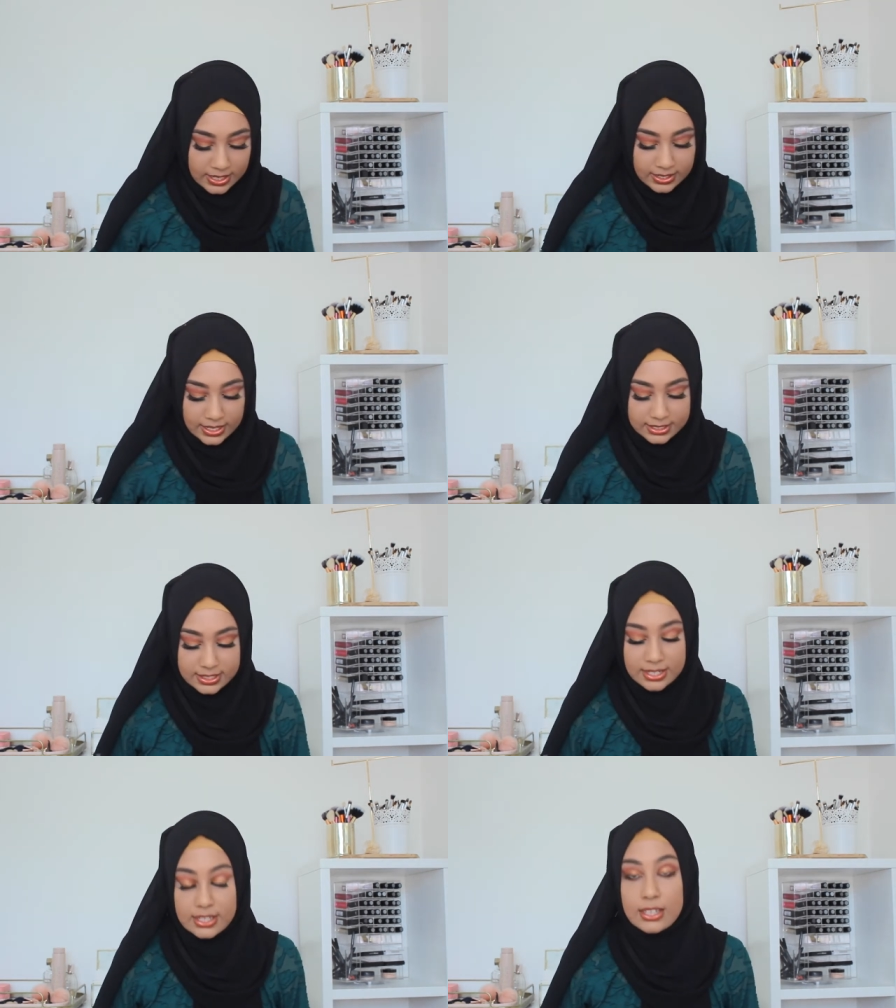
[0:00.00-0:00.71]
Next
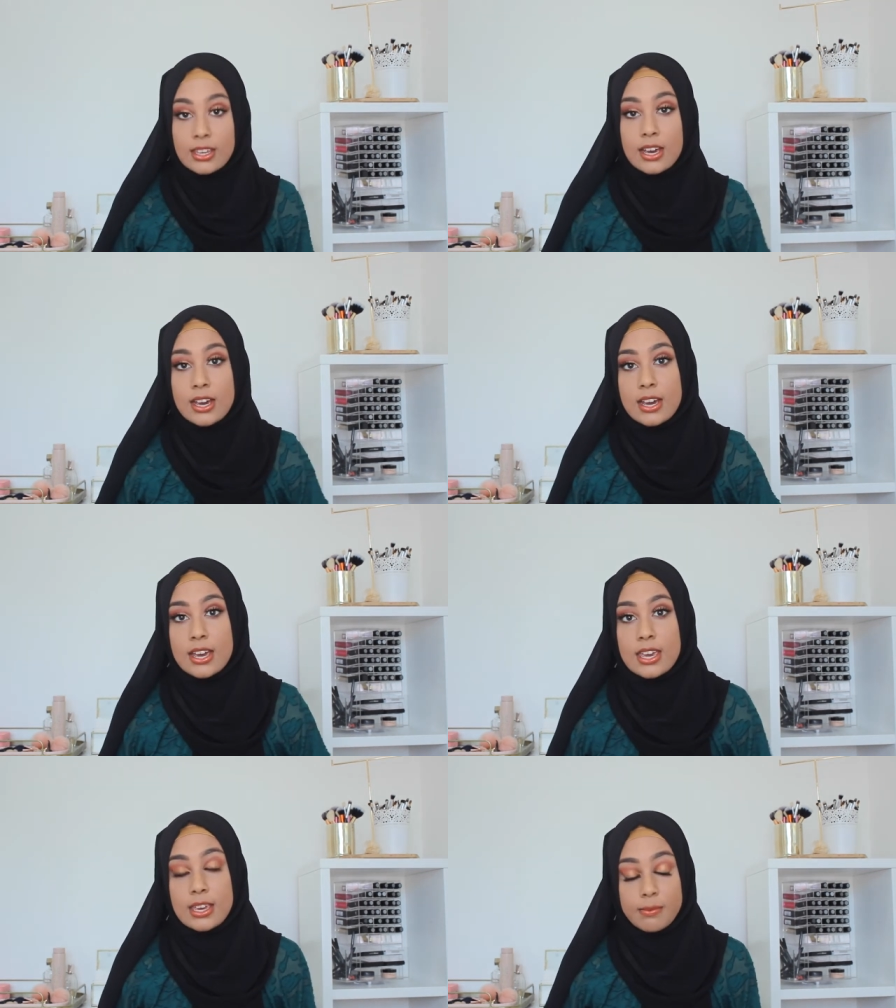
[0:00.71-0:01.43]
thing
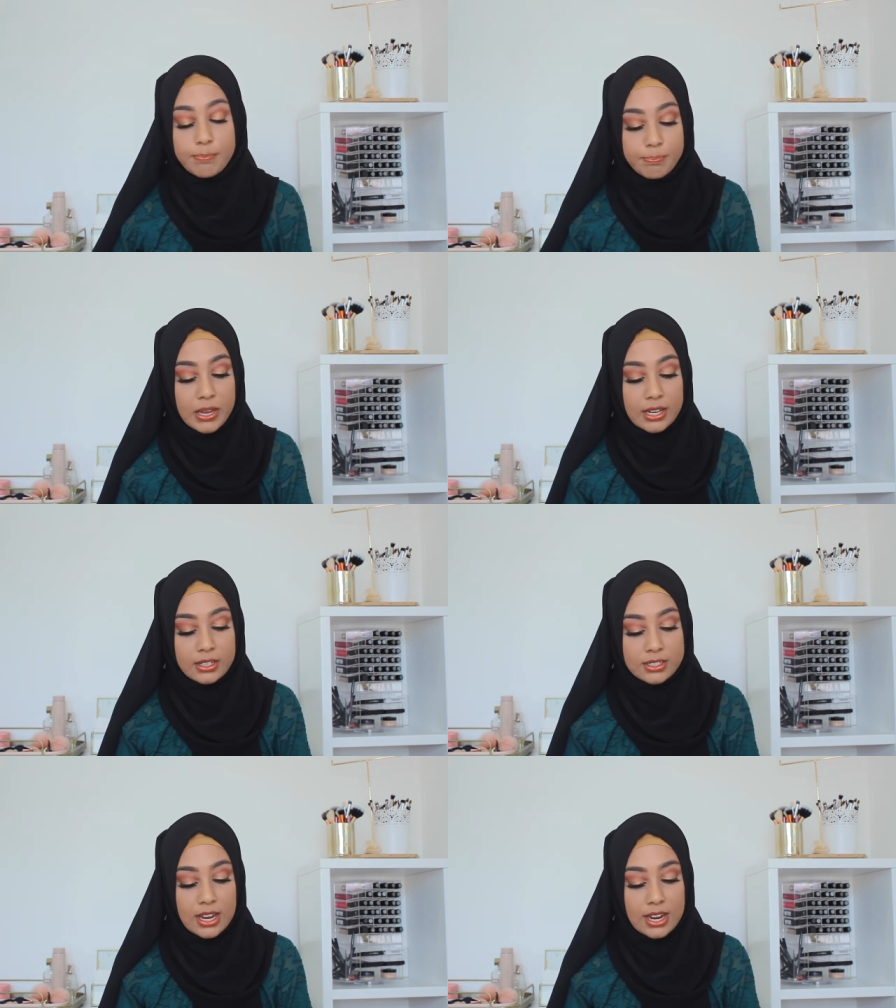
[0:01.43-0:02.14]
I
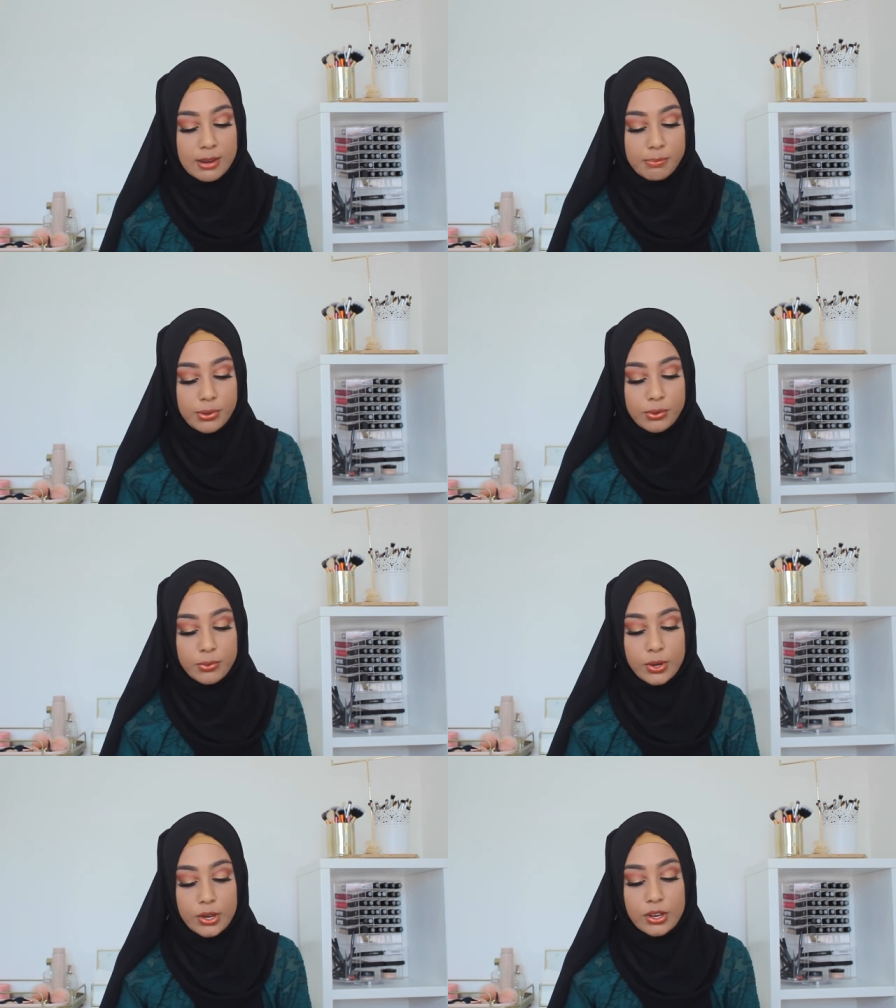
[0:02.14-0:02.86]
picked up
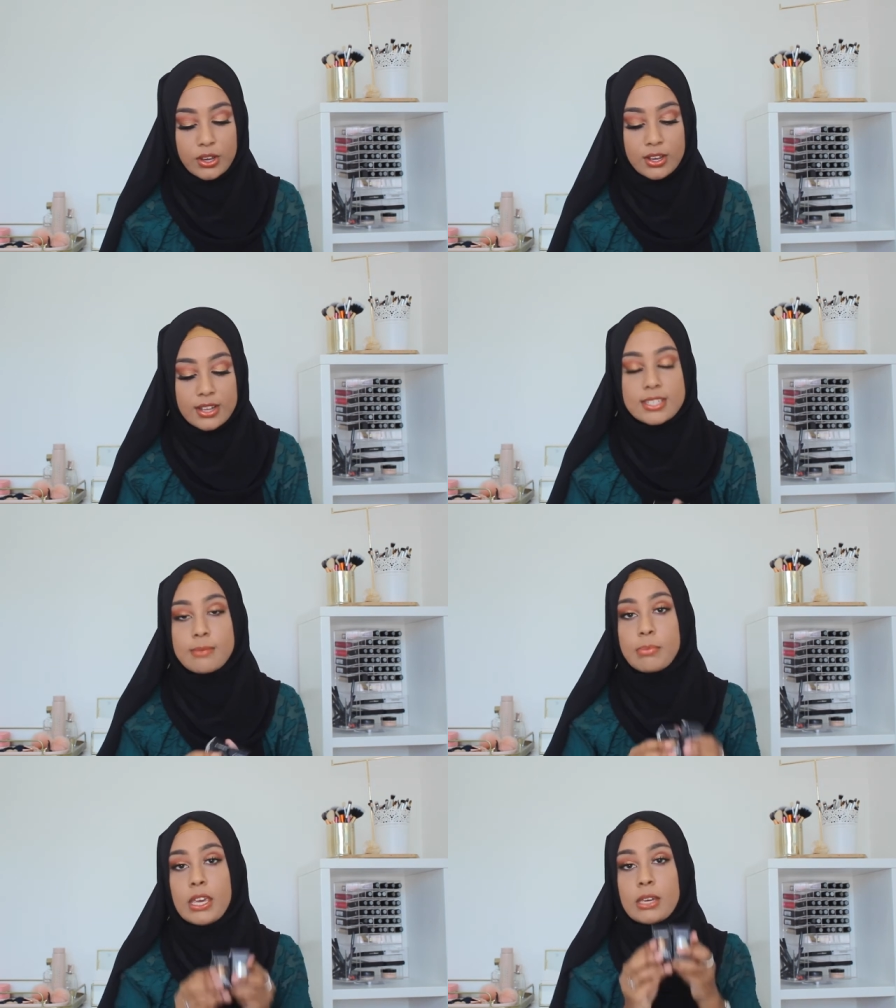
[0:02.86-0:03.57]
were
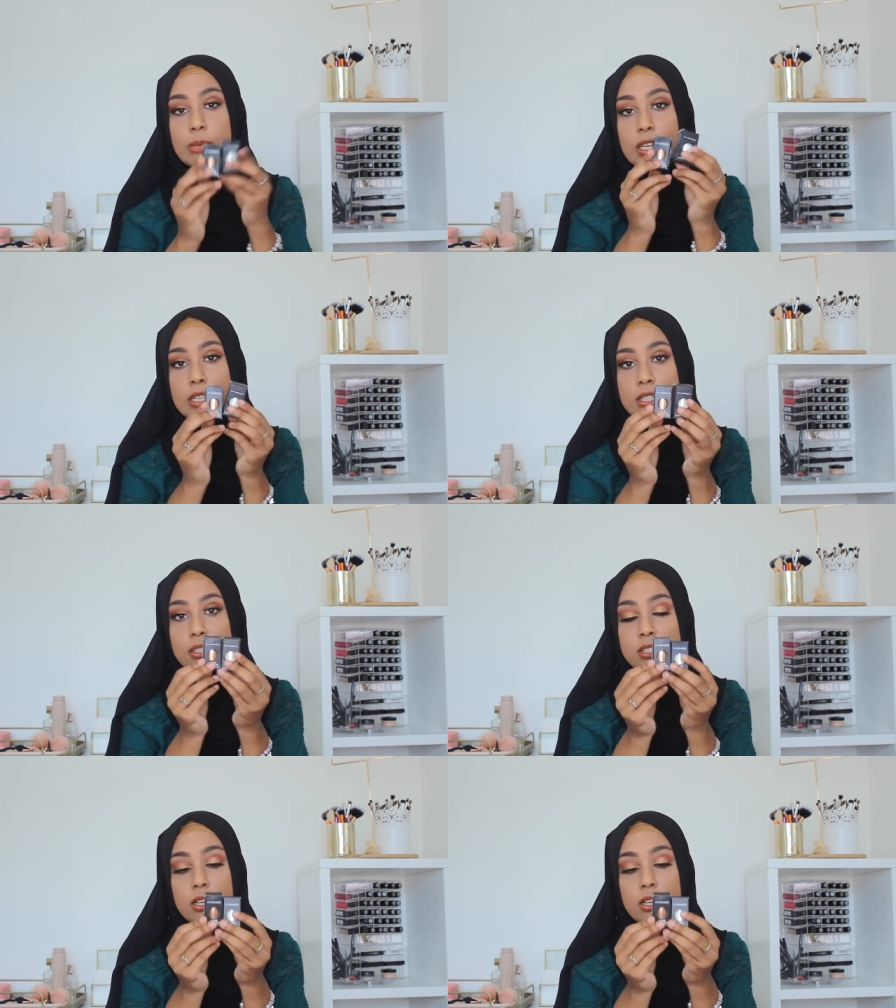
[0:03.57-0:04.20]
some pigments.